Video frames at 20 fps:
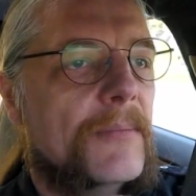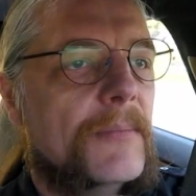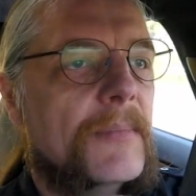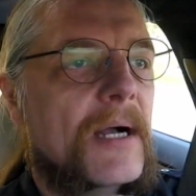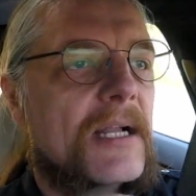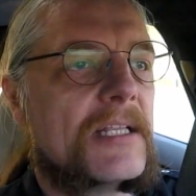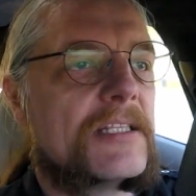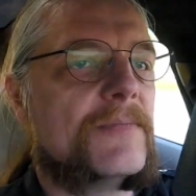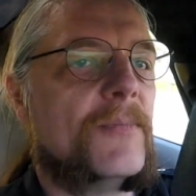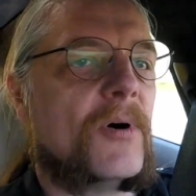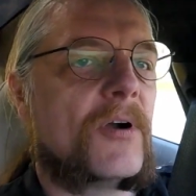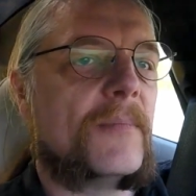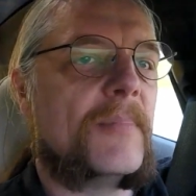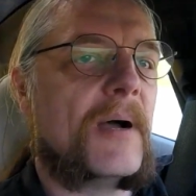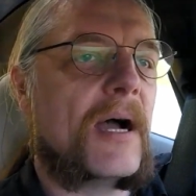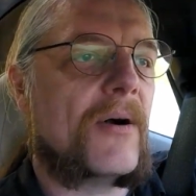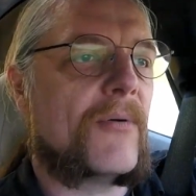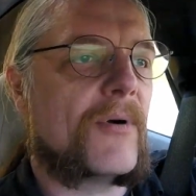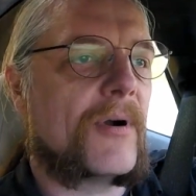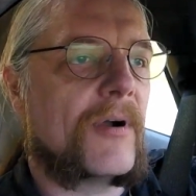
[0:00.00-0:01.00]
much more
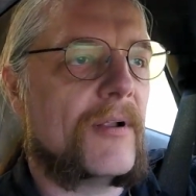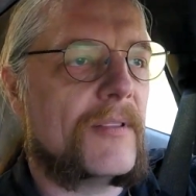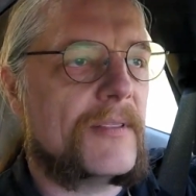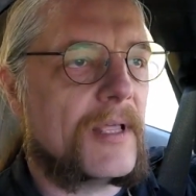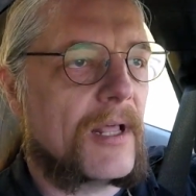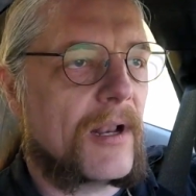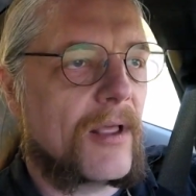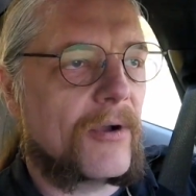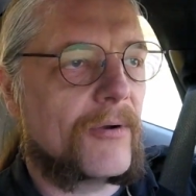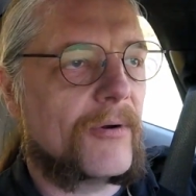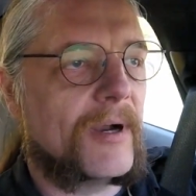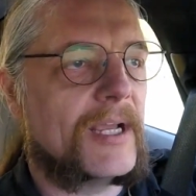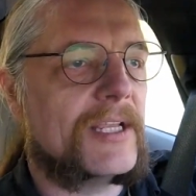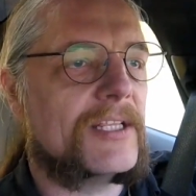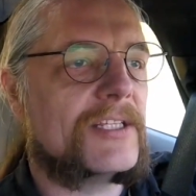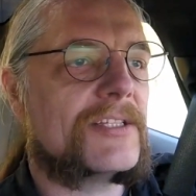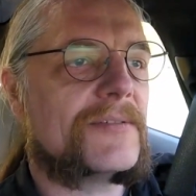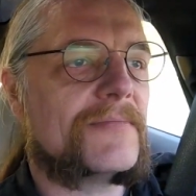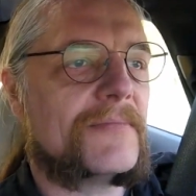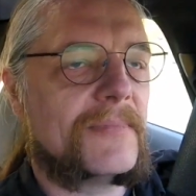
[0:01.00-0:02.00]
power on the long
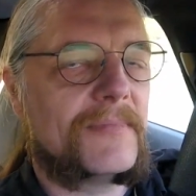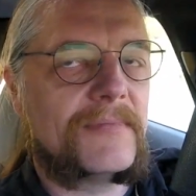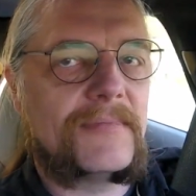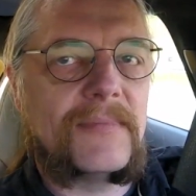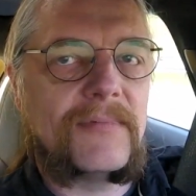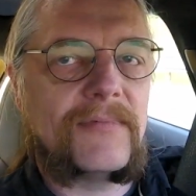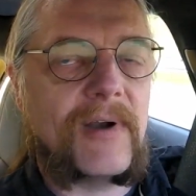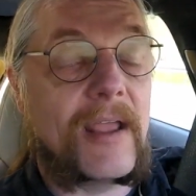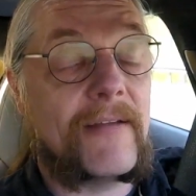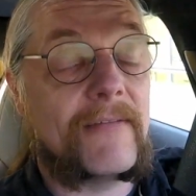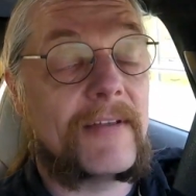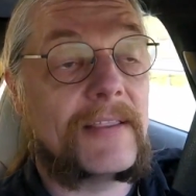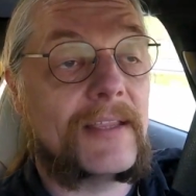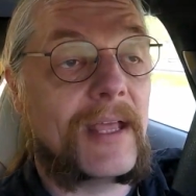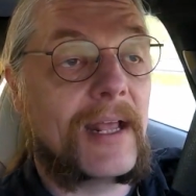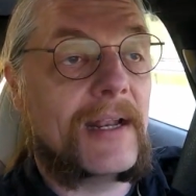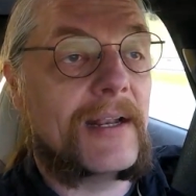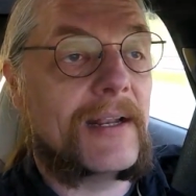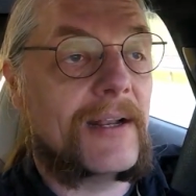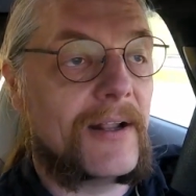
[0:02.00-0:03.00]
range Raven
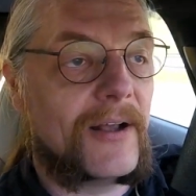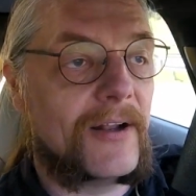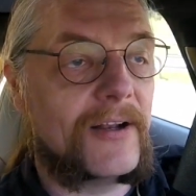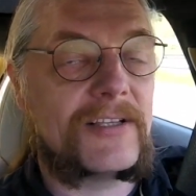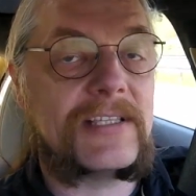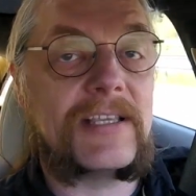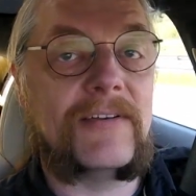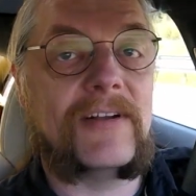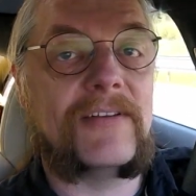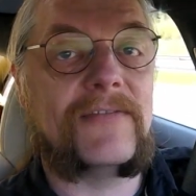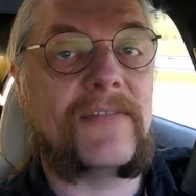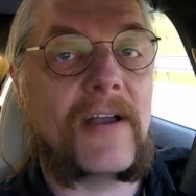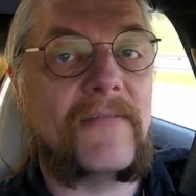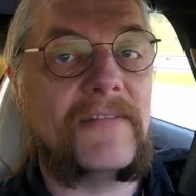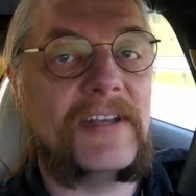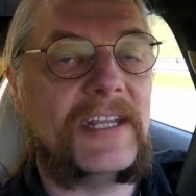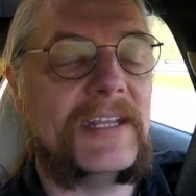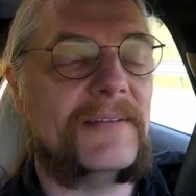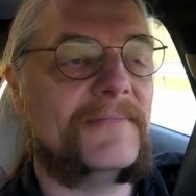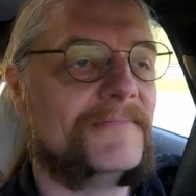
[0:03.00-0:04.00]
than on the
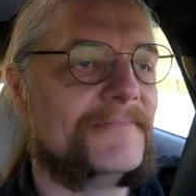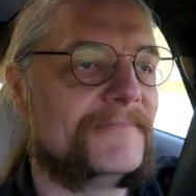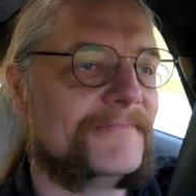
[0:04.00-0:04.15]
75D,